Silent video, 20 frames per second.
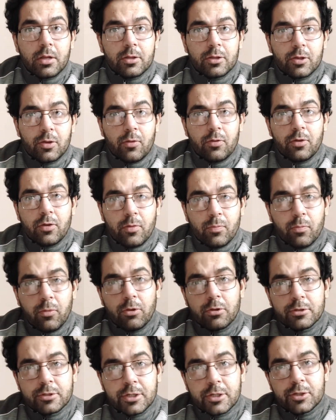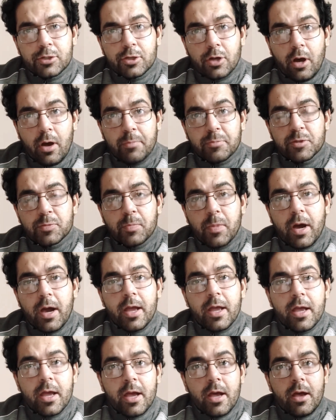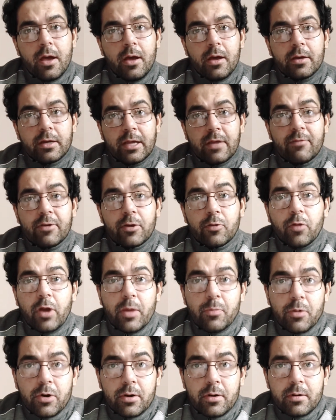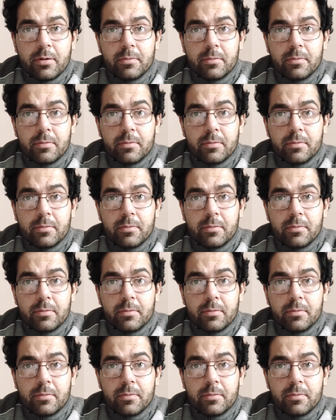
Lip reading: Theory of Bullshit Jobs by David Graeber,